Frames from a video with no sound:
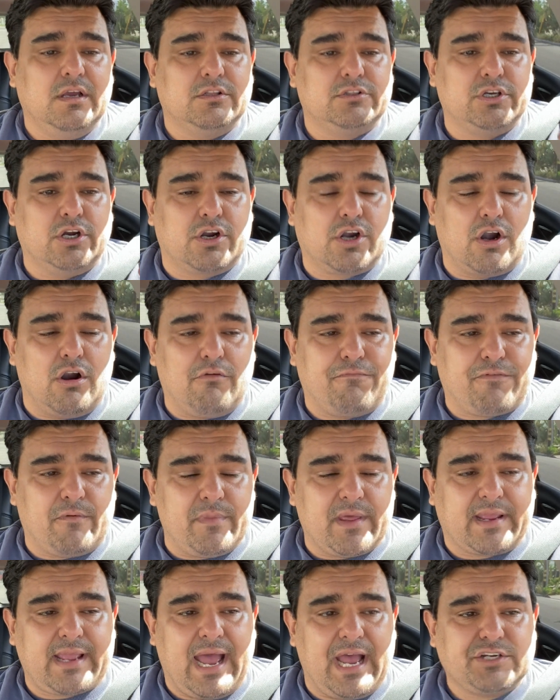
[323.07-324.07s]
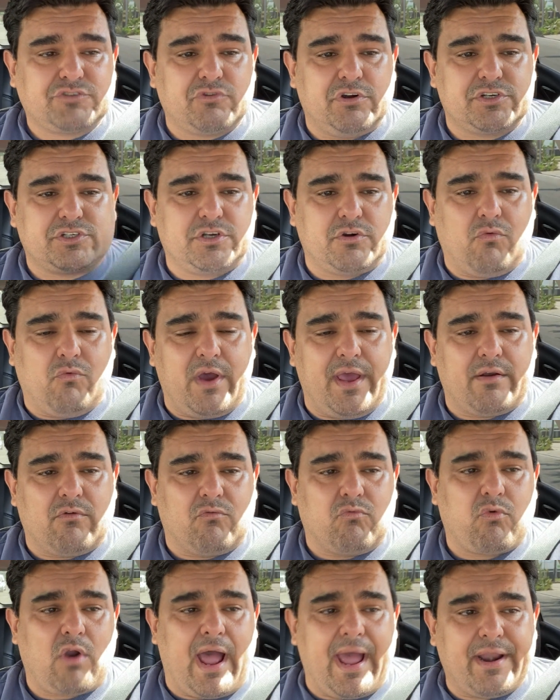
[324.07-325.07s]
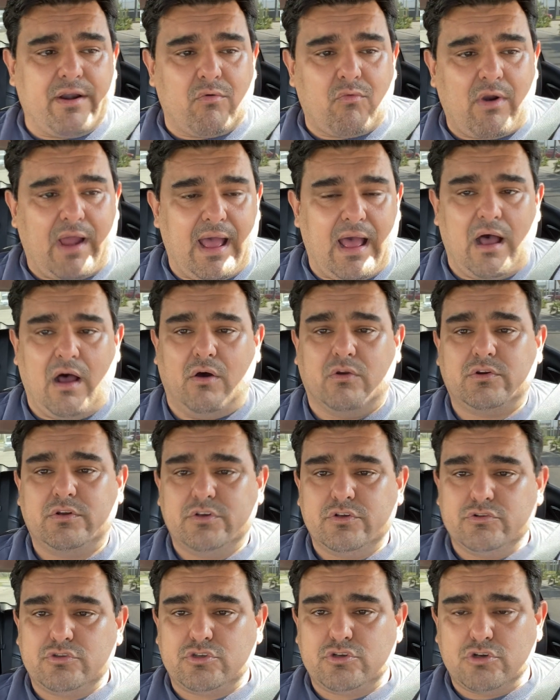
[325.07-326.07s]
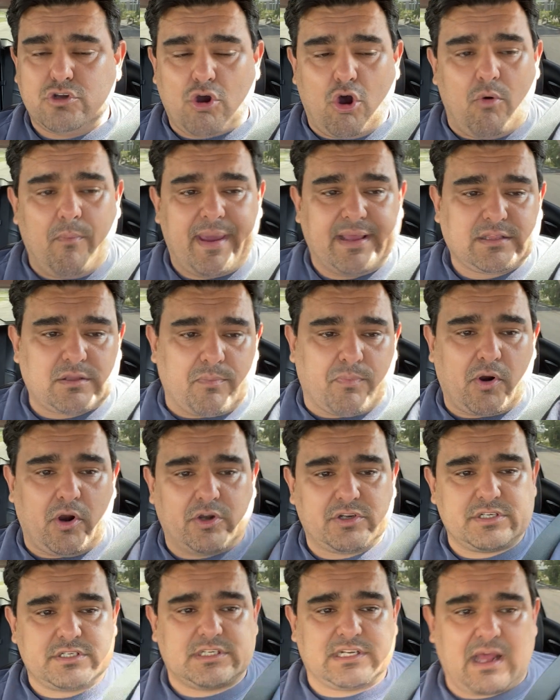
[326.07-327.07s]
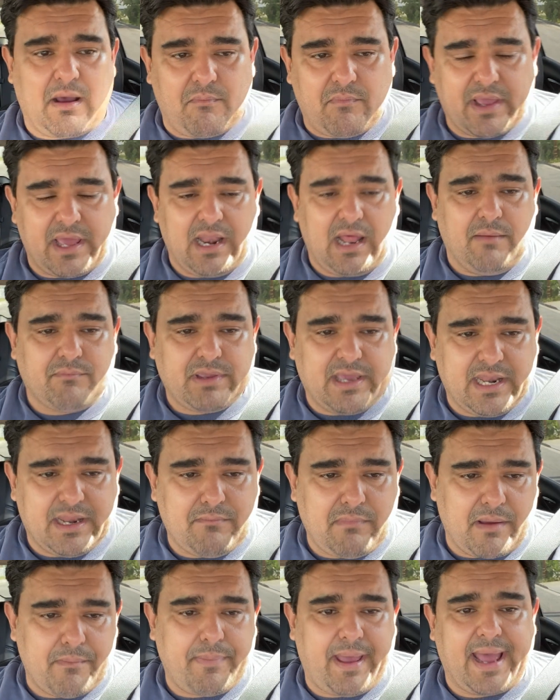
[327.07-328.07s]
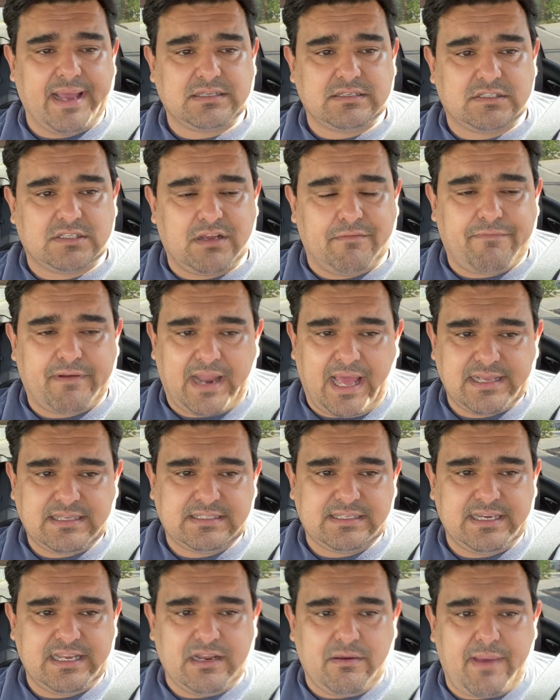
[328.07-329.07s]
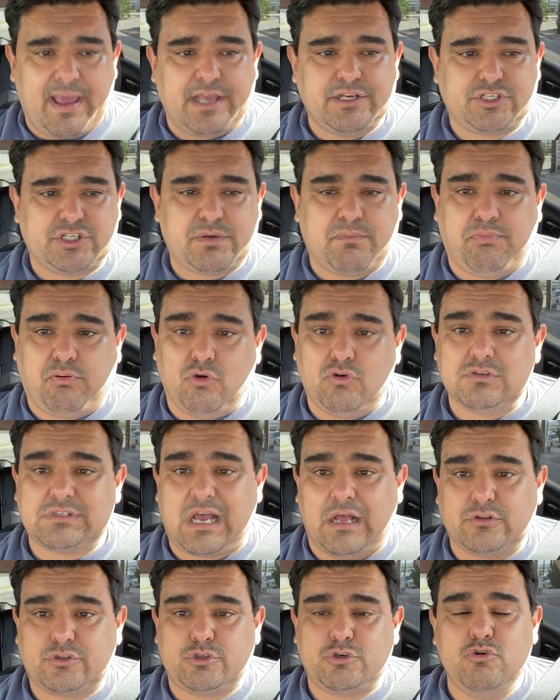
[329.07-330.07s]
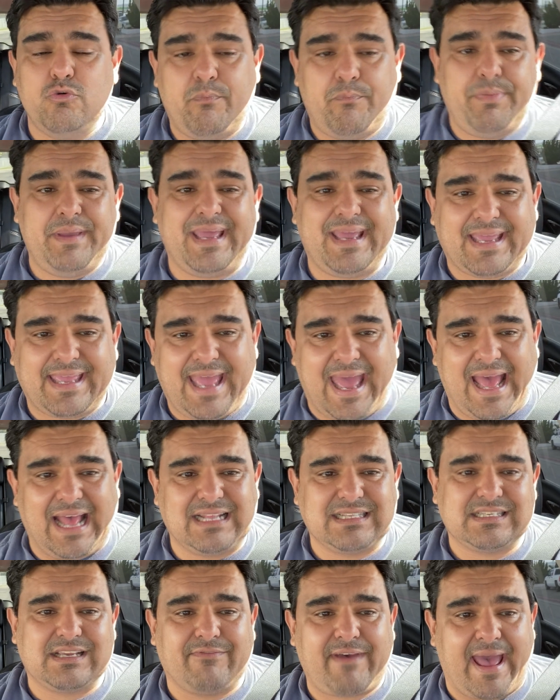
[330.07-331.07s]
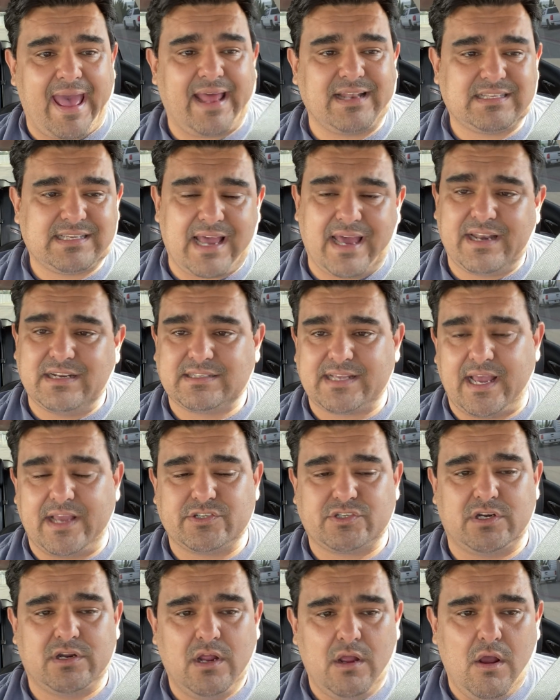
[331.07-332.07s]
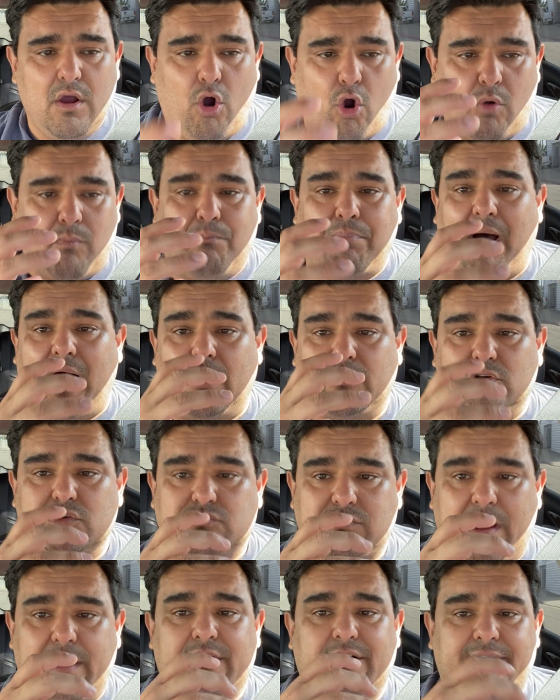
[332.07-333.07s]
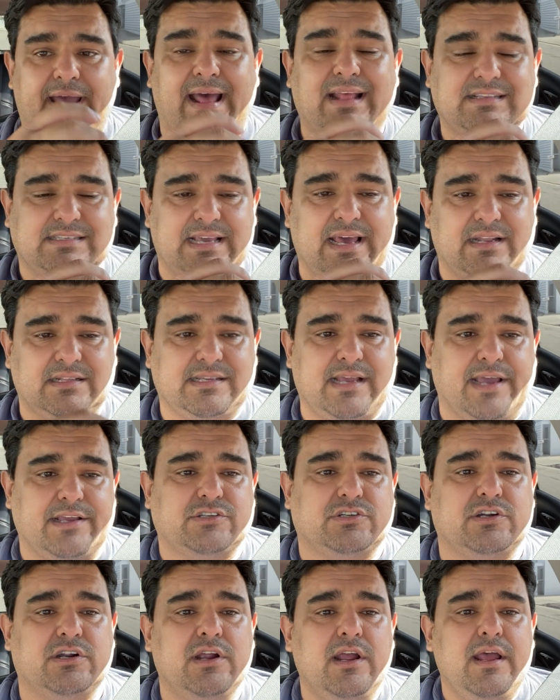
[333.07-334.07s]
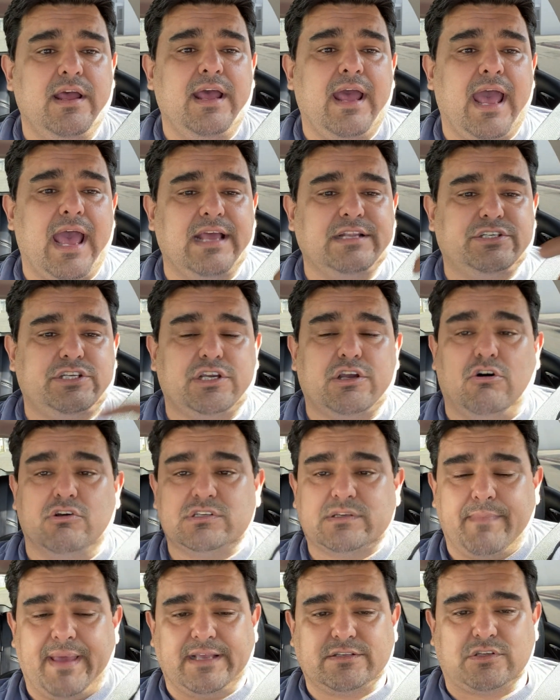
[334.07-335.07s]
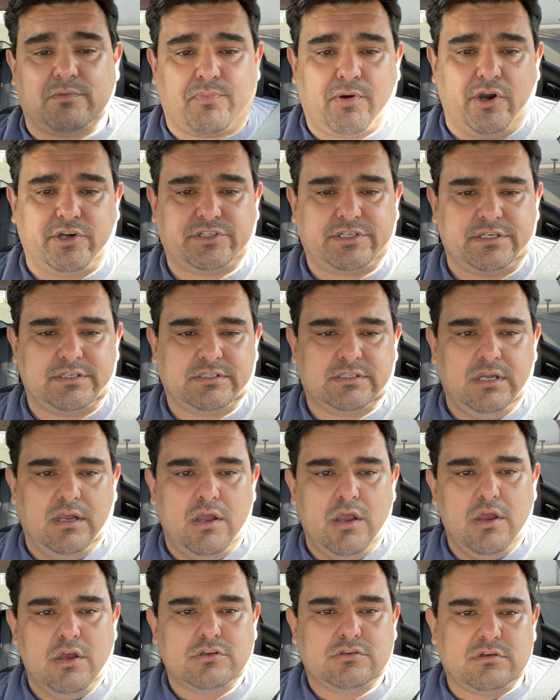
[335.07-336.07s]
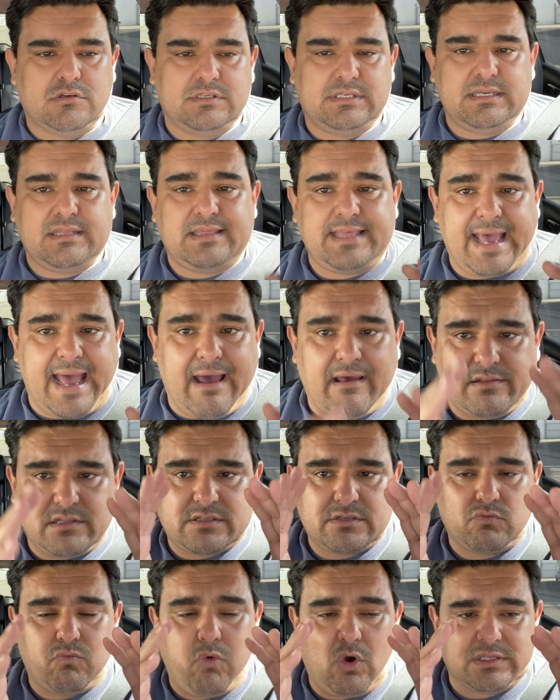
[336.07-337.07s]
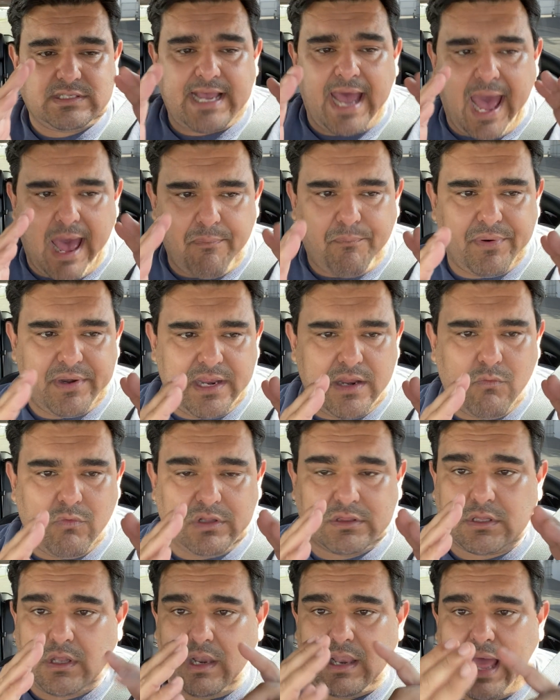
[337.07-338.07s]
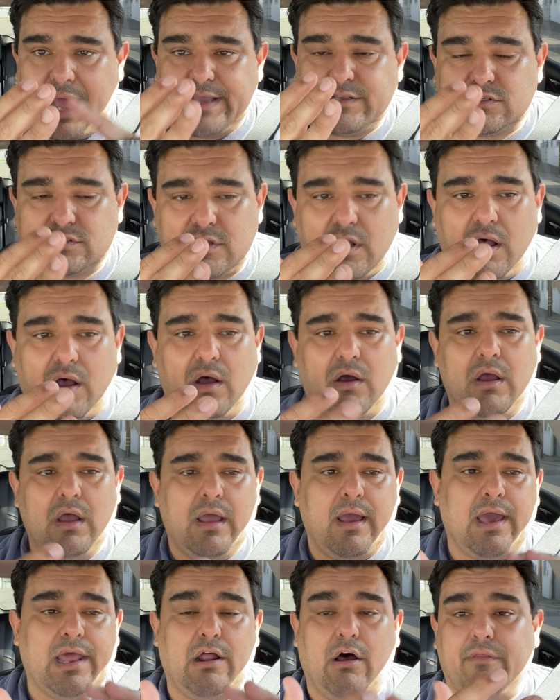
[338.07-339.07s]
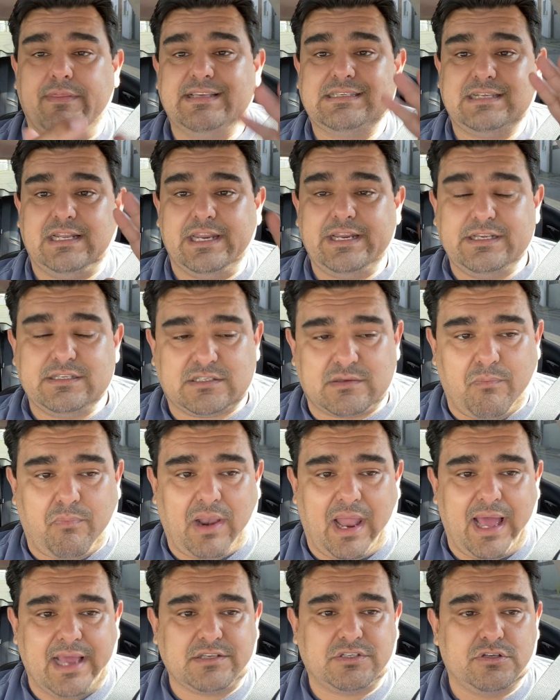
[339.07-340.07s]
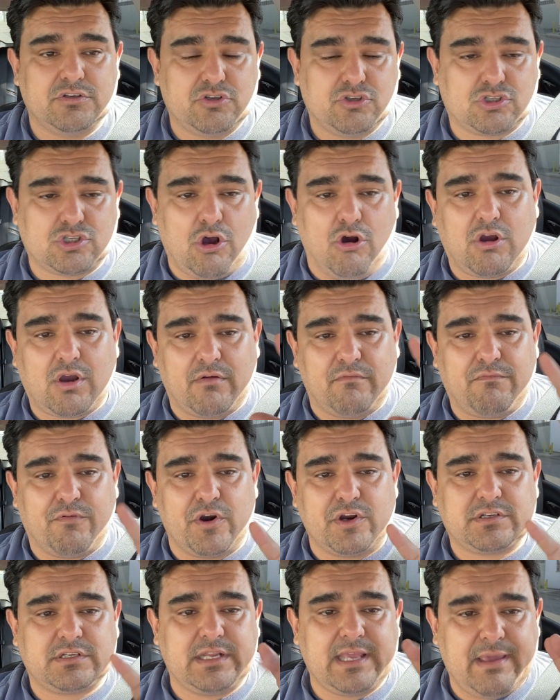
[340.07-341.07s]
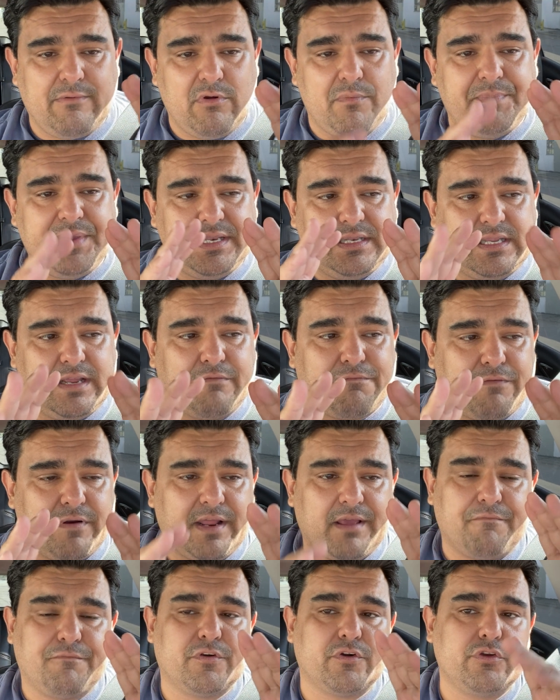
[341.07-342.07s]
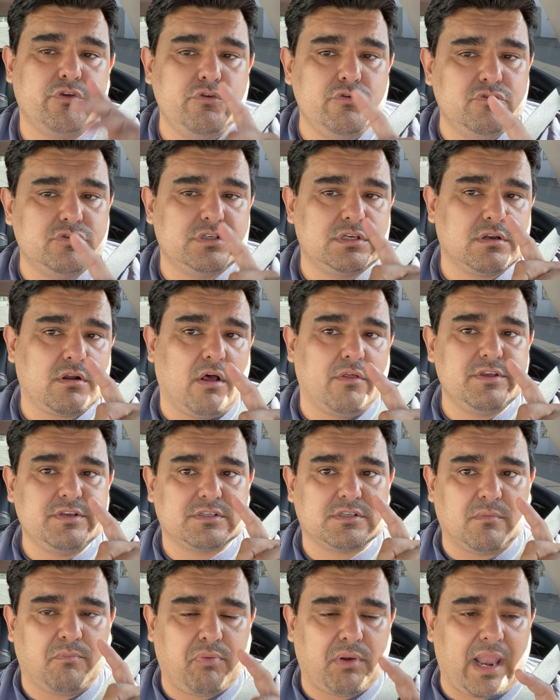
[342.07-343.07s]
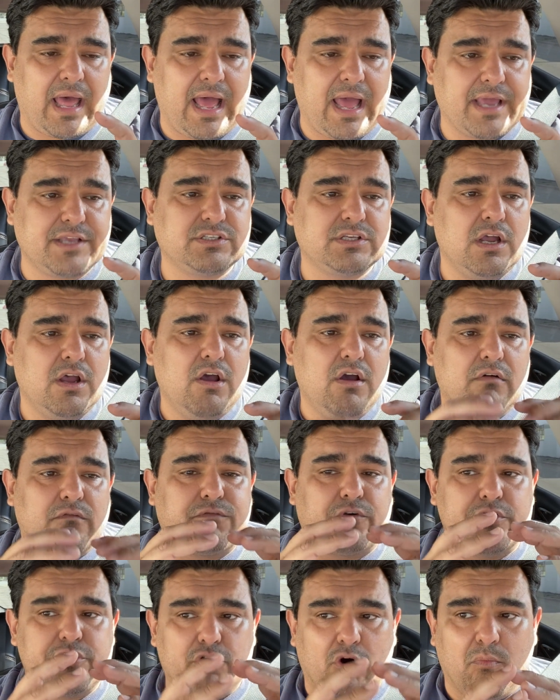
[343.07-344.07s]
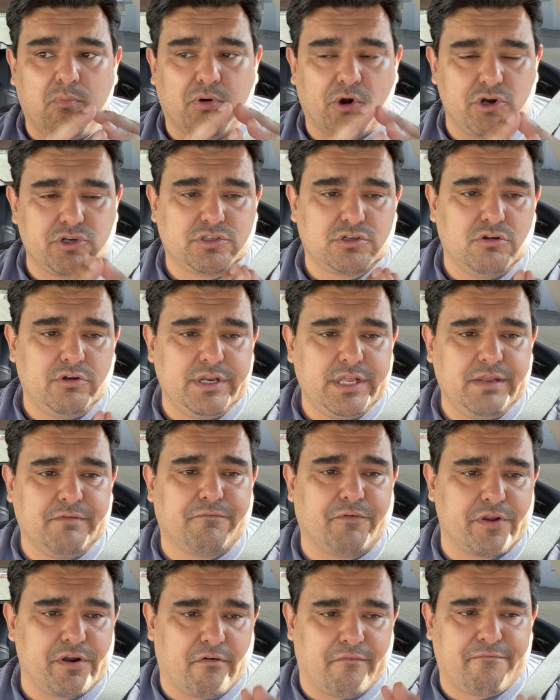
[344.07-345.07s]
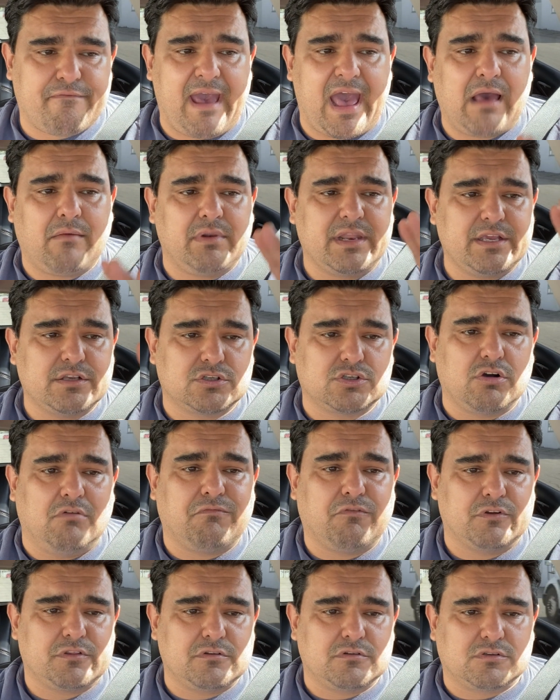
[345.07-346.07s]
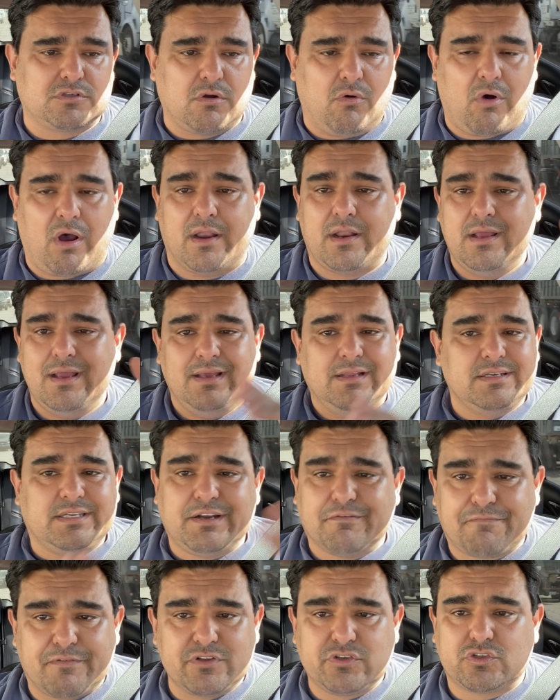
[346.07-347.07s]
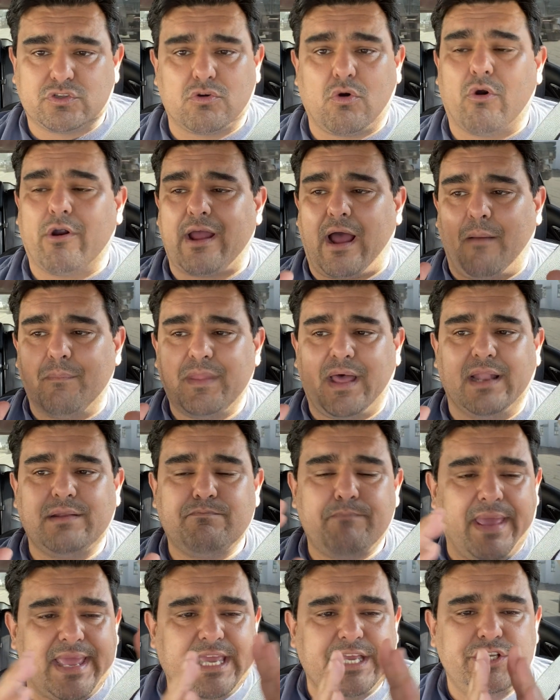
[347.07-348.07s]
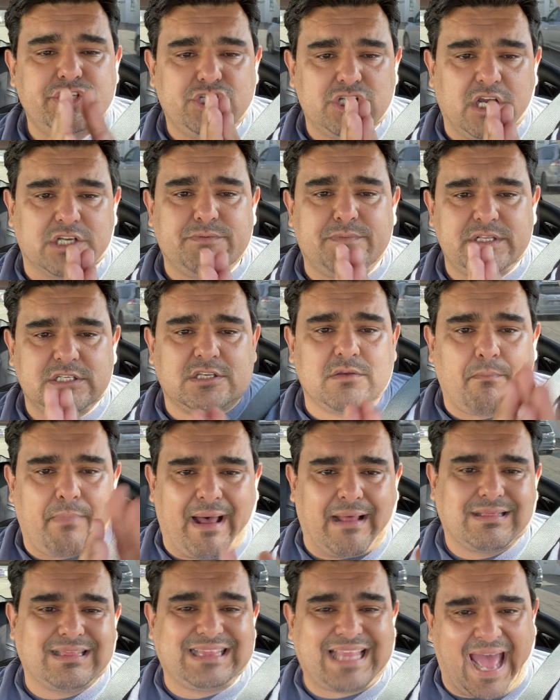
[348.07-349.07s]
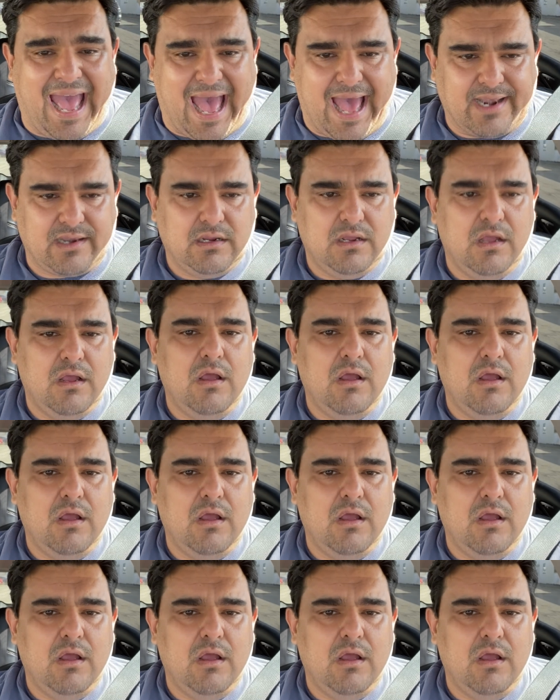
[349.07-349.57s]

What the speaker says: The girl from the cash register went right around to go make the purchase, and I'm getting my bags and stuff, and I seen them, and she pulls out 2 big cans of hand sanitizer, or bottles rather, of hand sanitizer, and she goes and makes the purchase. So see, that's what's happening with the Lysol and all these cleaning supplies. So conversely, it would be different if you're using all these supplies for your own personal need, for your family and so forth and so on. Different story. I'm not making judgments about that.